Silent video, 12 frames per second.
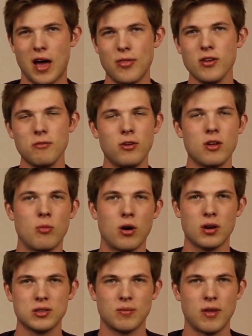I think affiliate
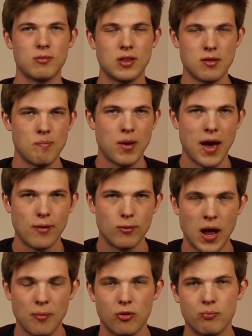marketing sometimes gets a bad
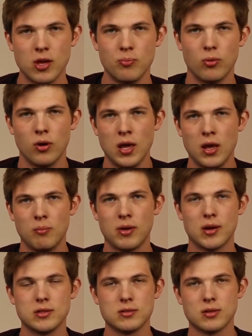rap from people,
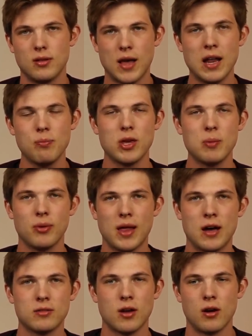because there's a lot of people
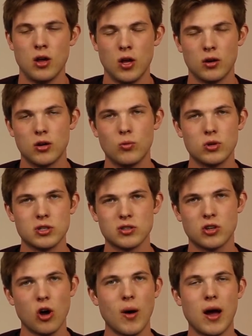out there who will
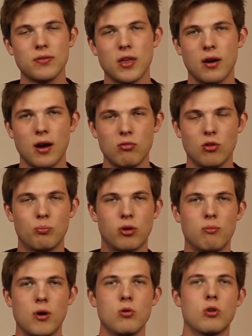just go out there and they'll
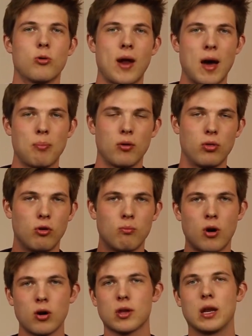promote crap, they'll
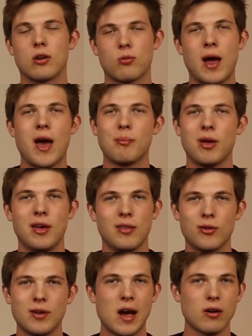market crap.
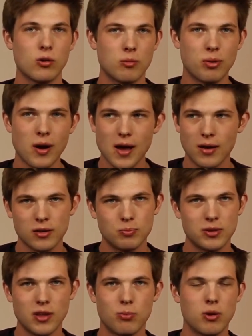They're not good products,
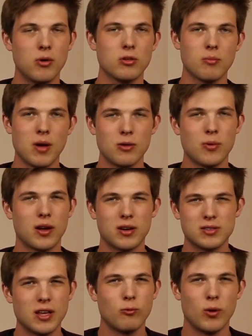but they promote them anyway
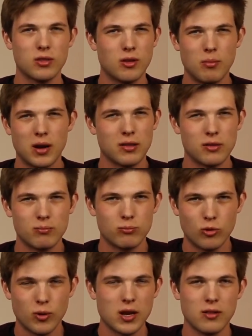because they want the money. They're
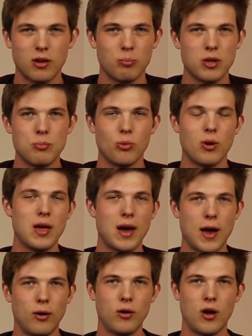greedy little people.
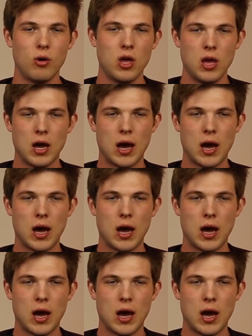I don't know.